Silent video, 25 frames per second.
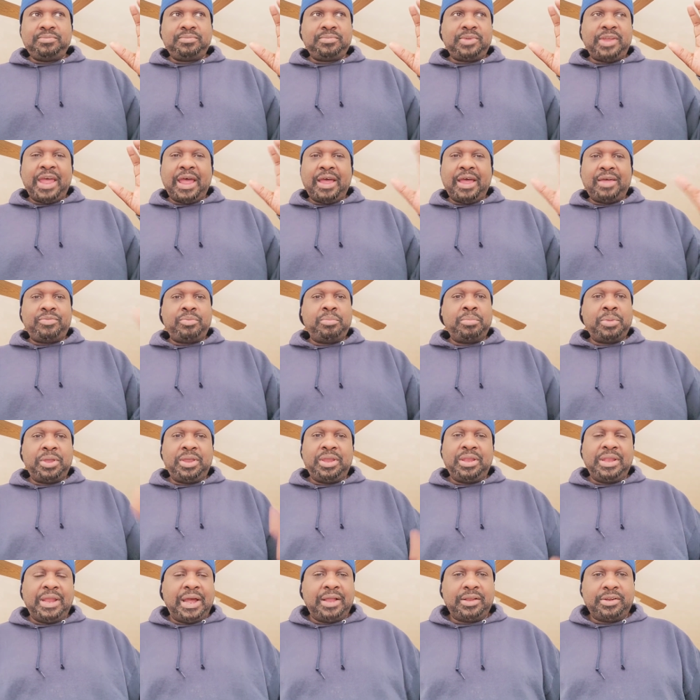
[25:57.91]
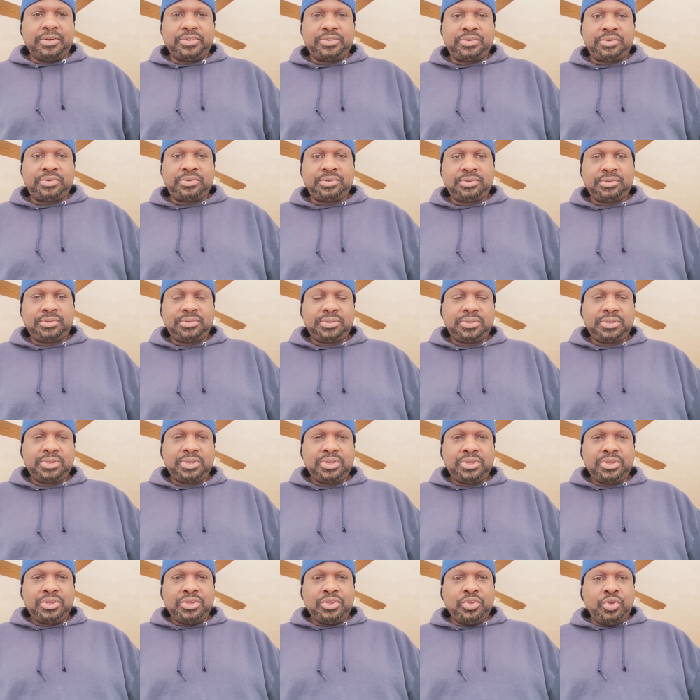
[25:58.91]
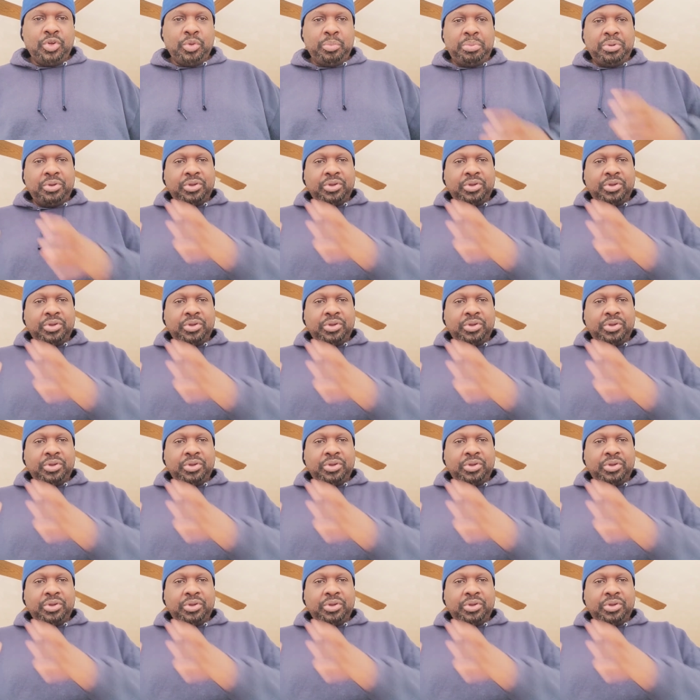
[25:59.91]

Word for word: half a million dollars. You could build